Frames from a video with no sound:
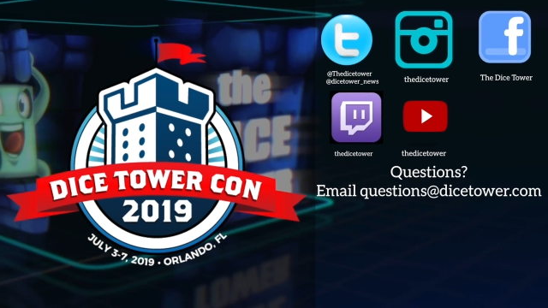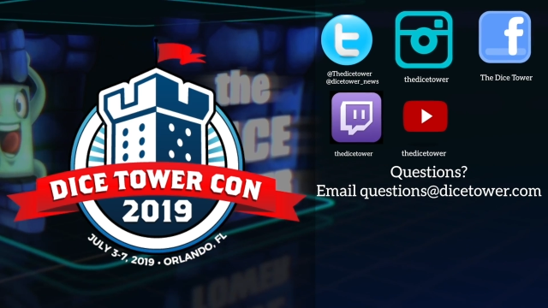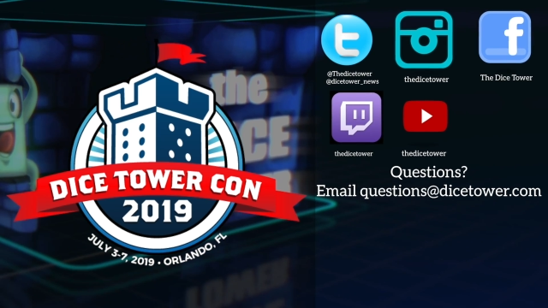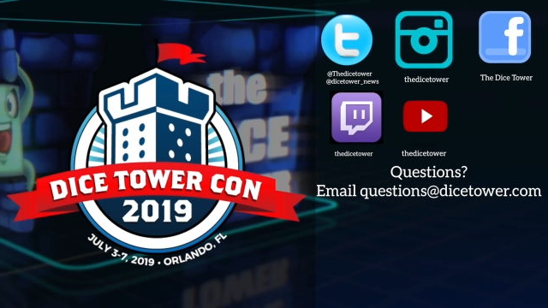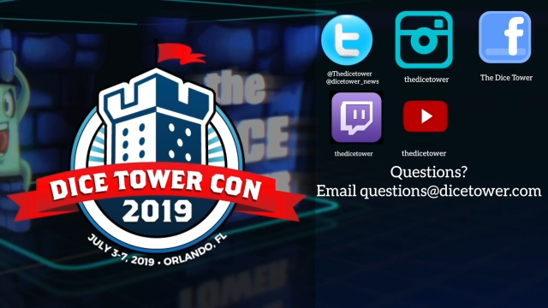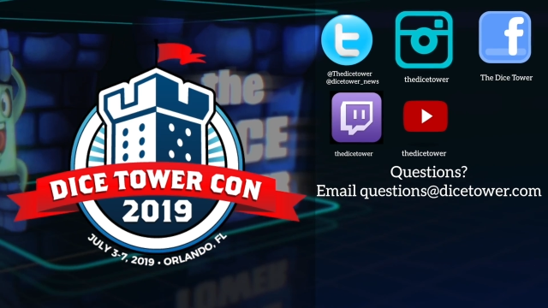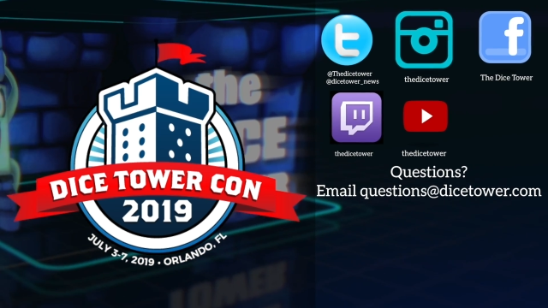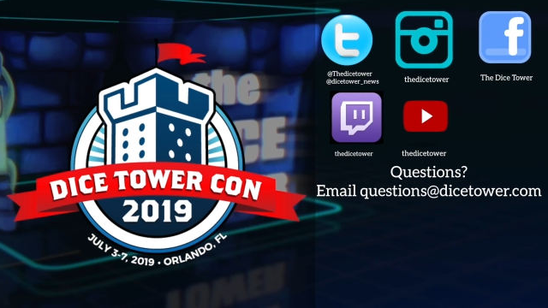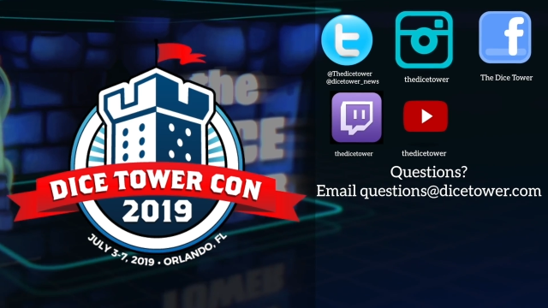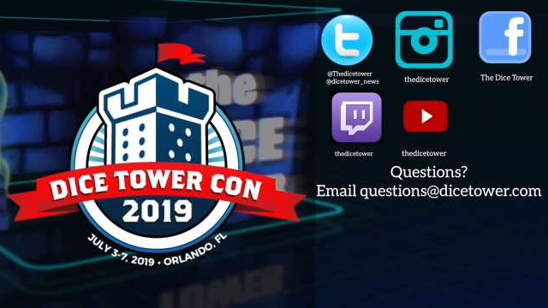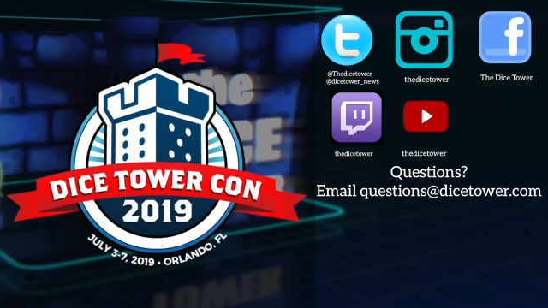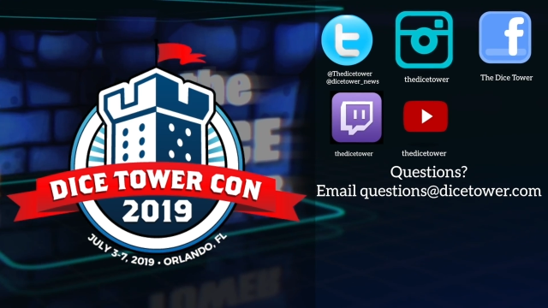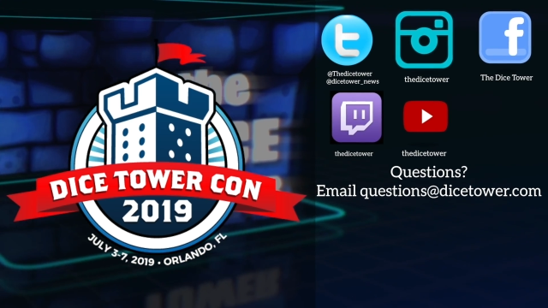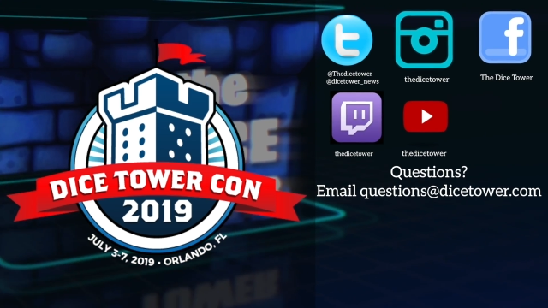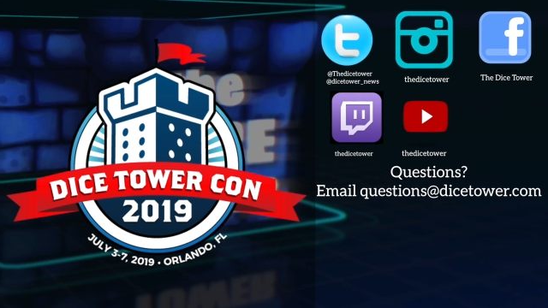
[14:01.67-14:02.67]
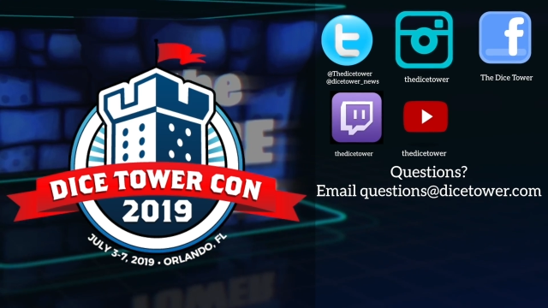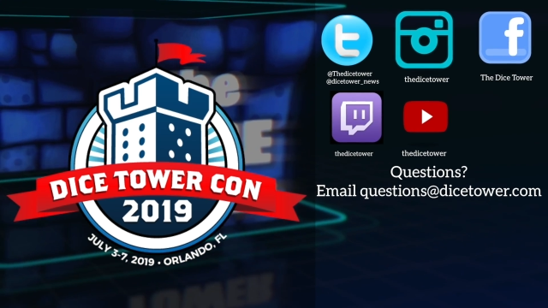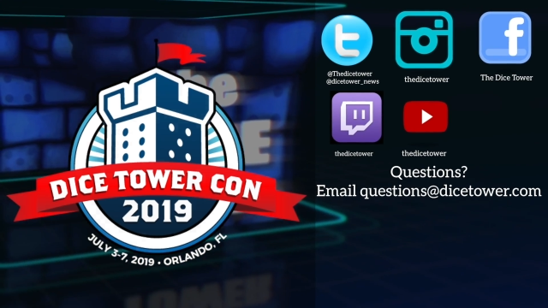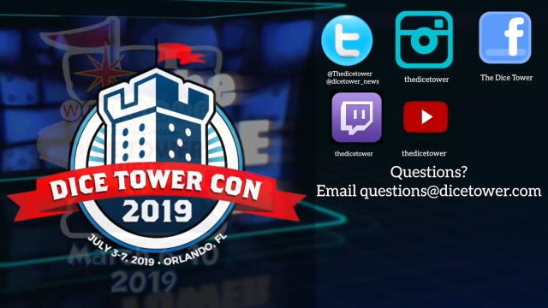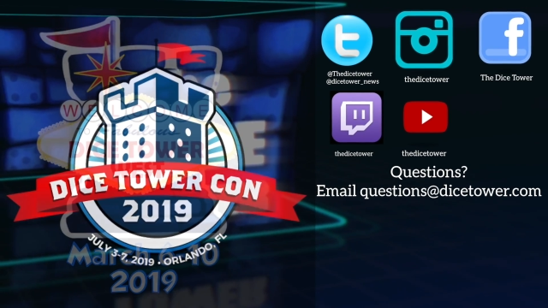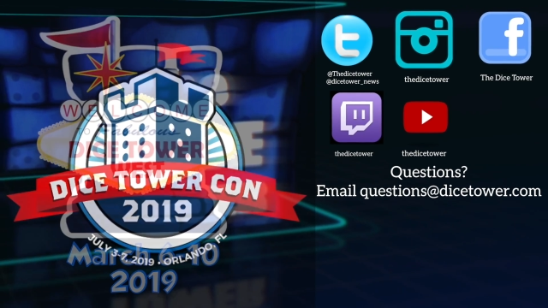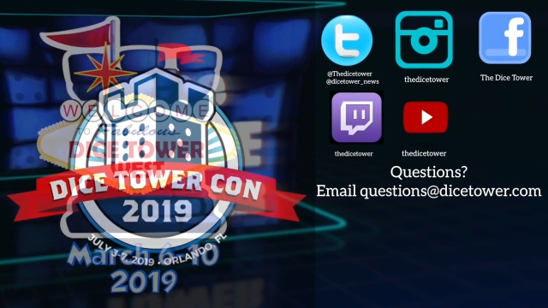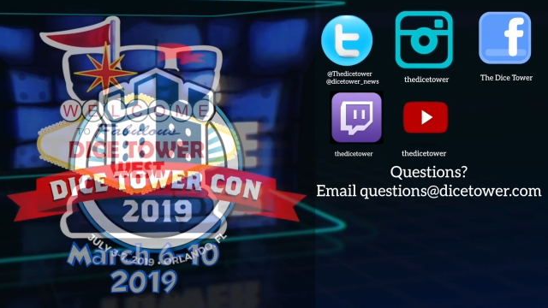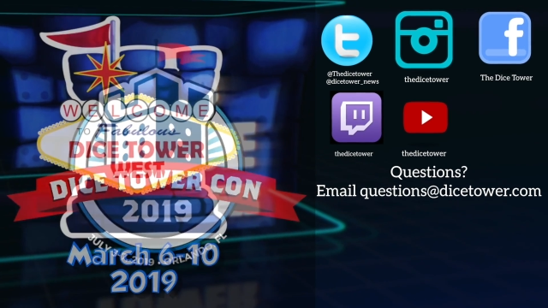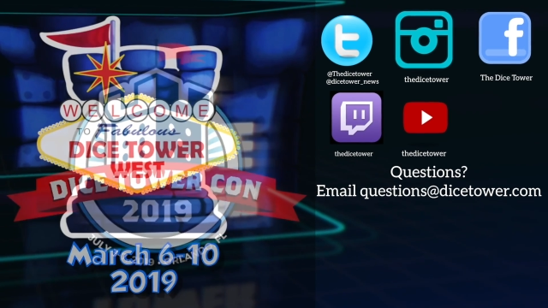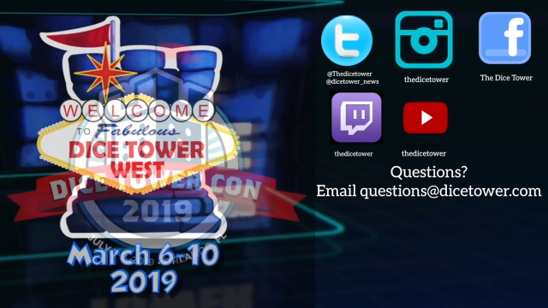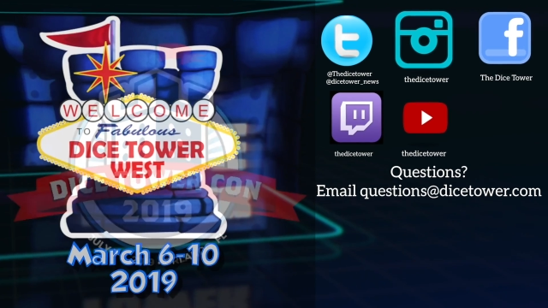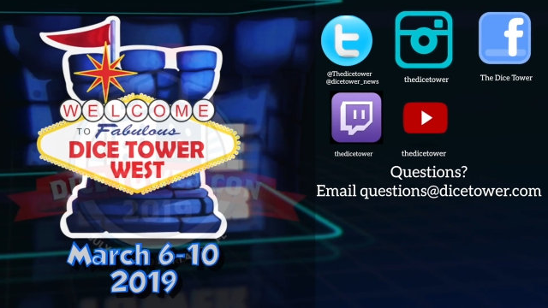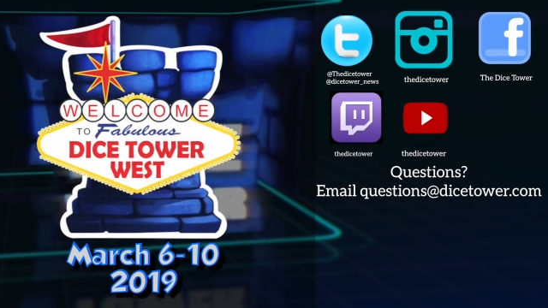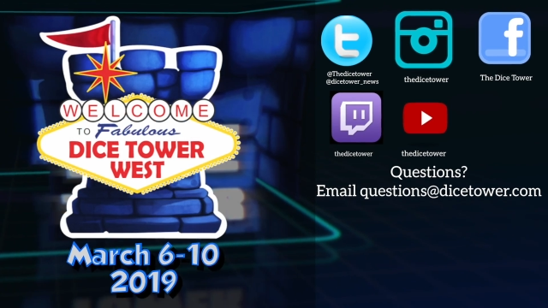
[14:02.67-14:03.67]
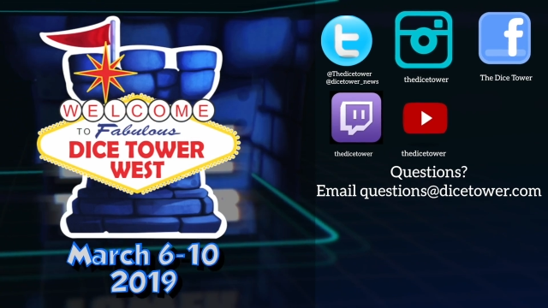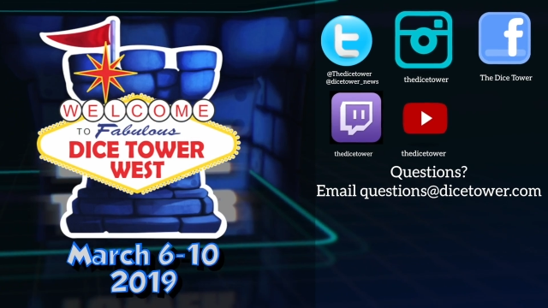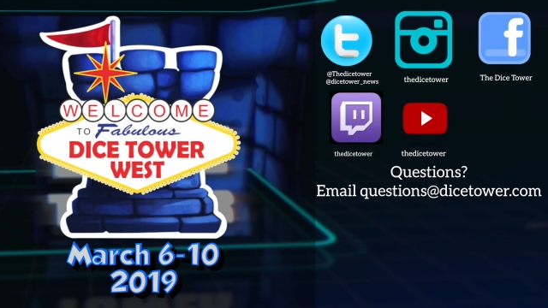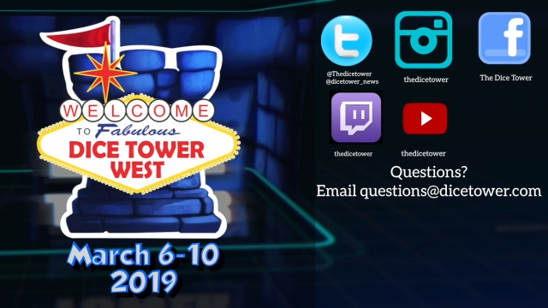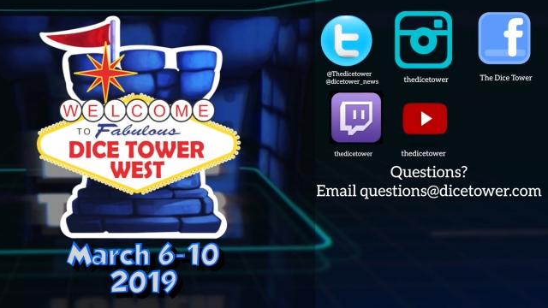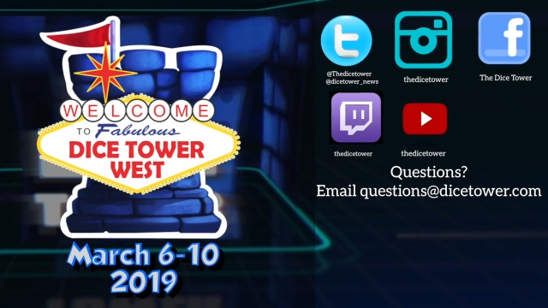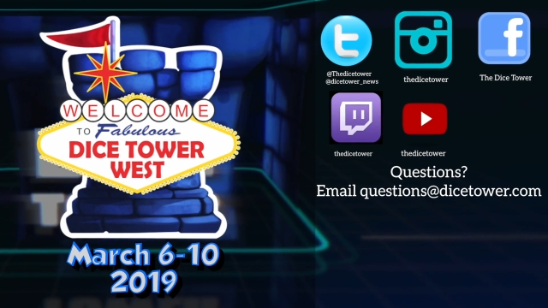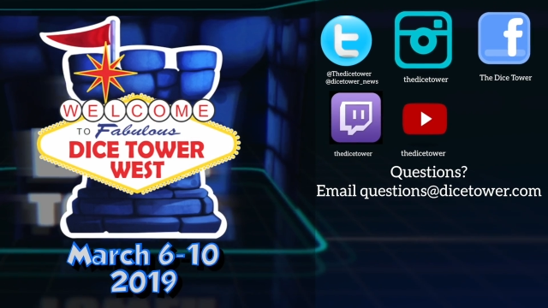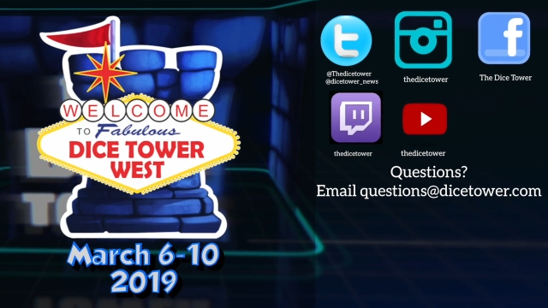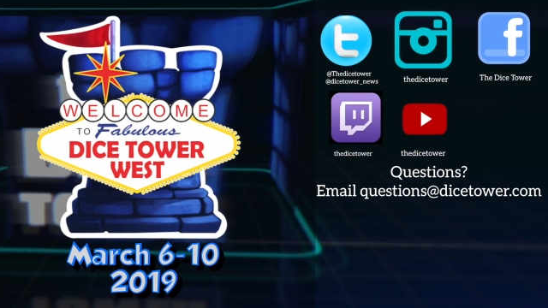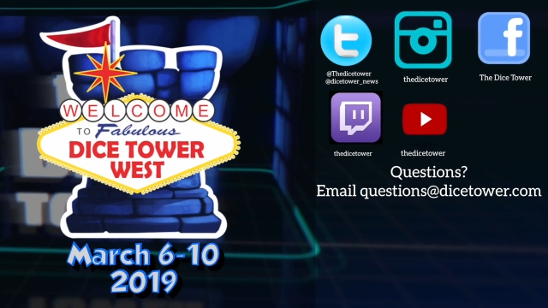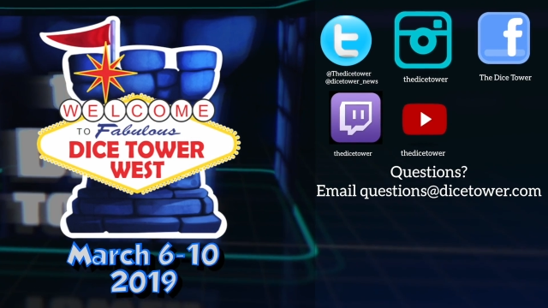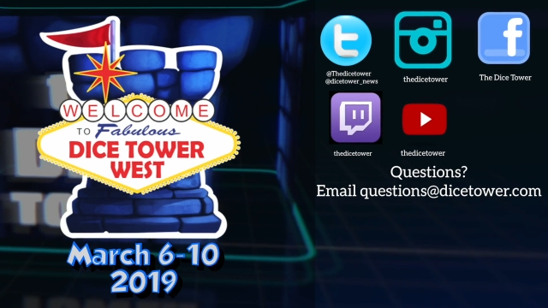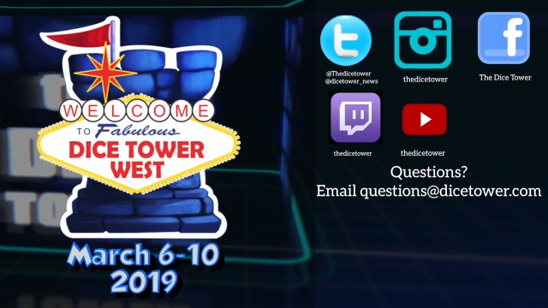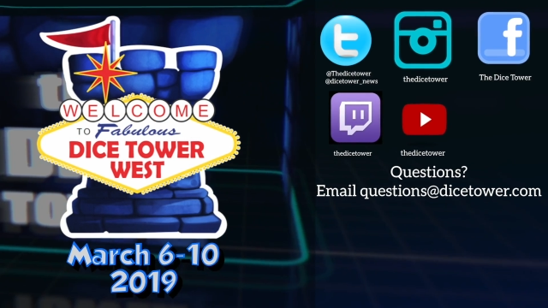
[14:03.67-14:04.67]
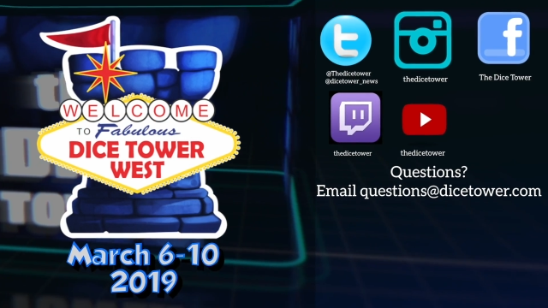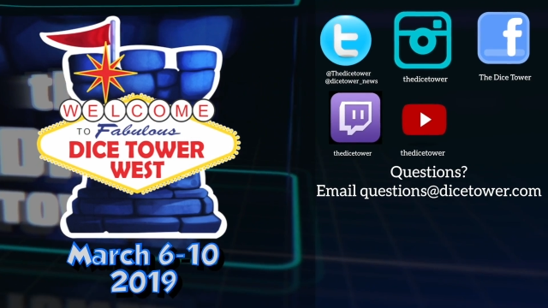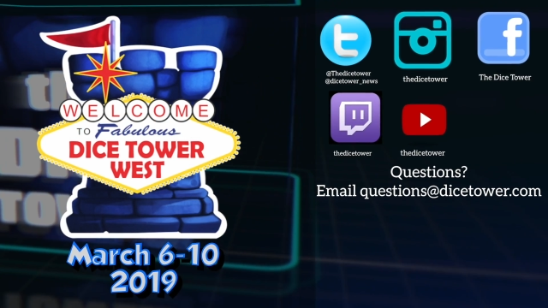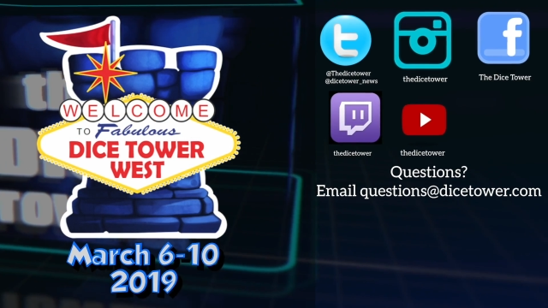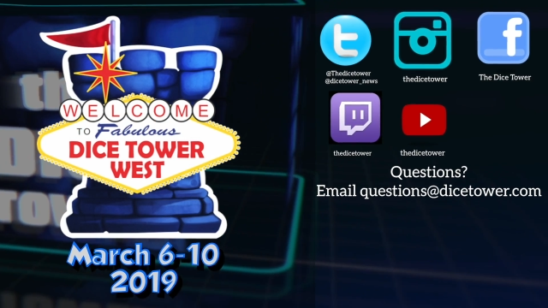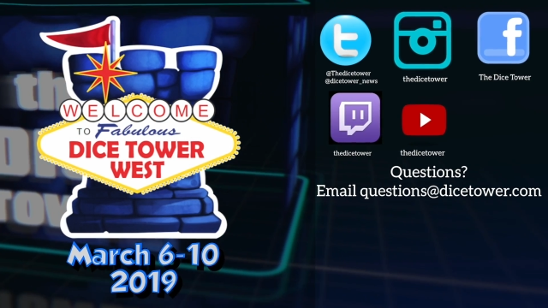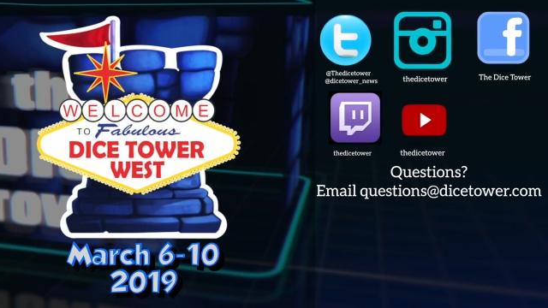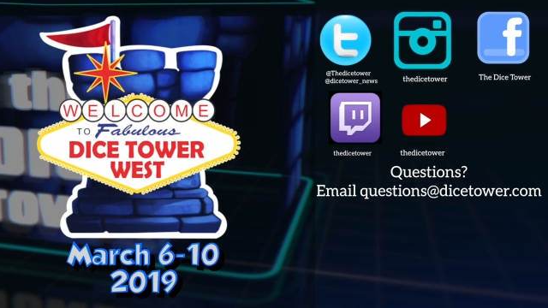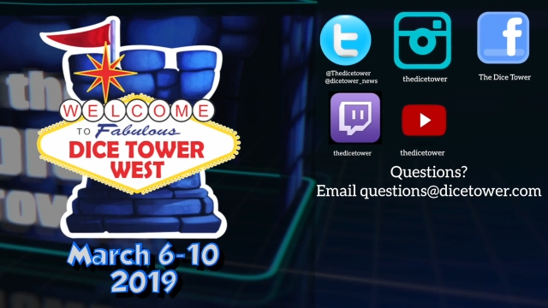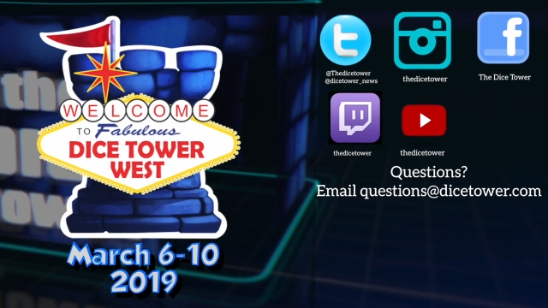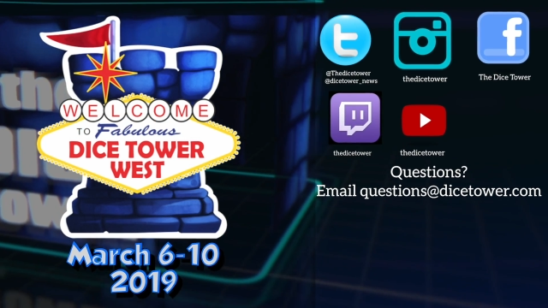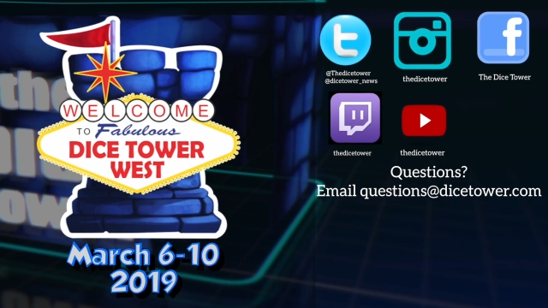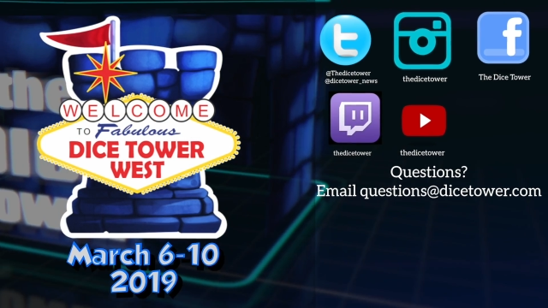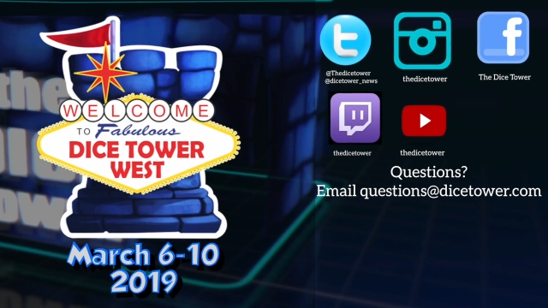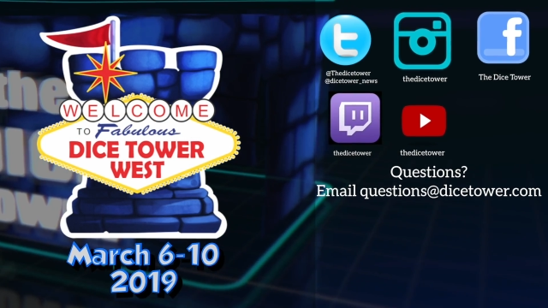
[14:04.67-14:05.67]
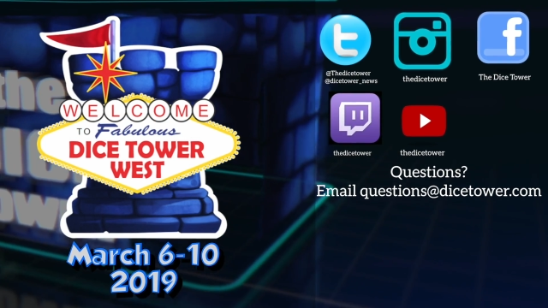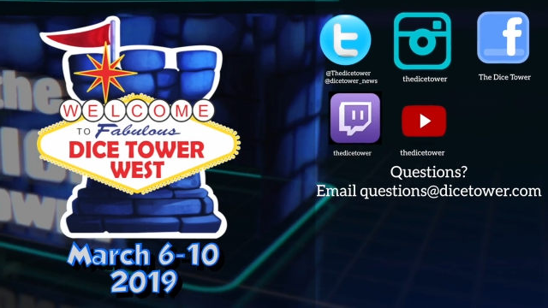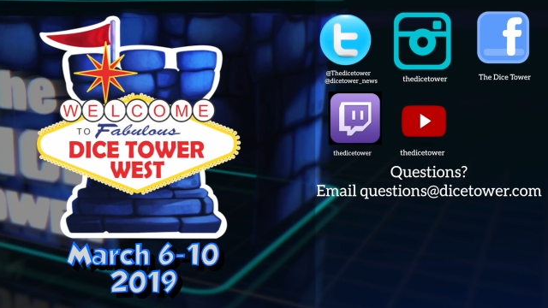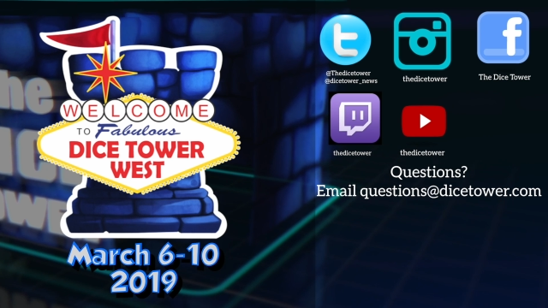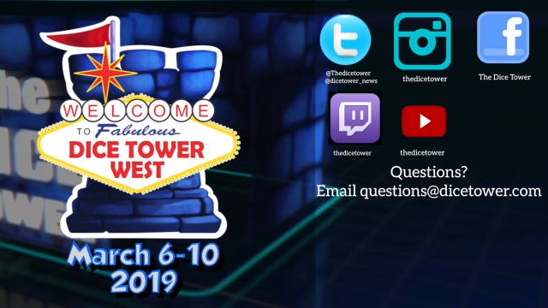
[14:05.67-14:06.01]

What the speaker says: (no speaker visible)